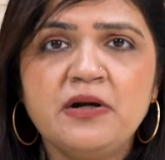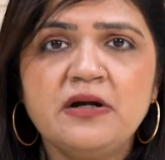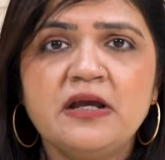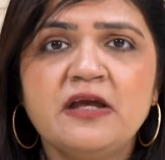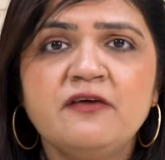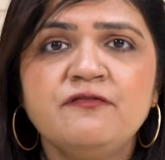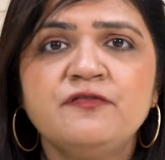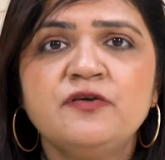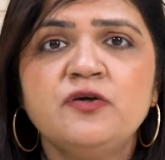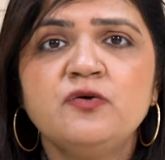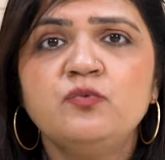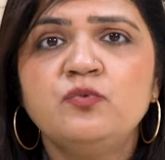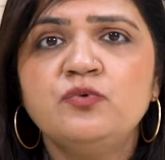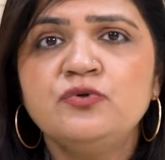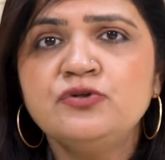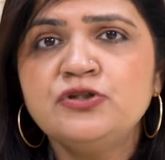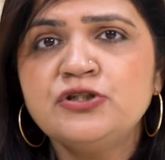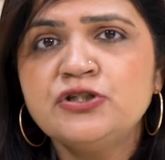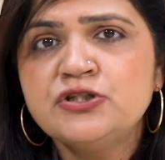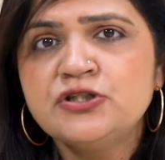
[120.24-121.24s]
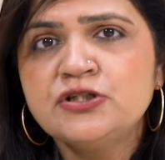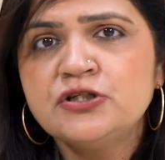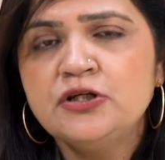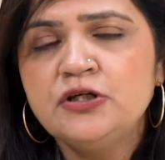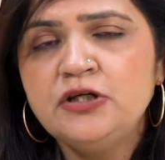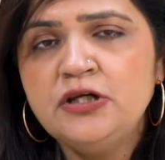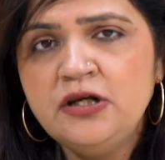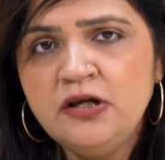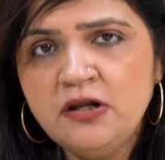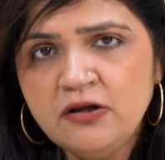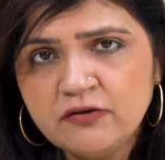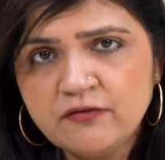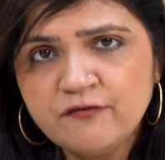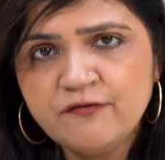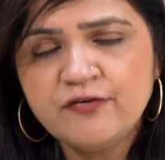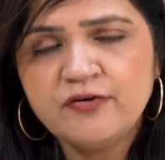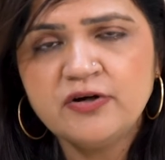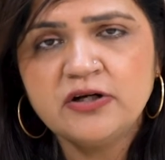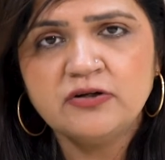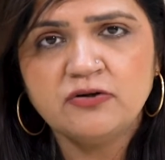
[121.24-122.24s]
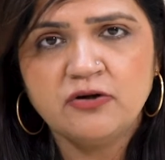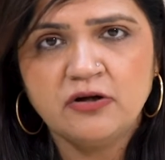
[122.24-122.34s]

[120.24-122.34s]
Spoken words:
if you would look for an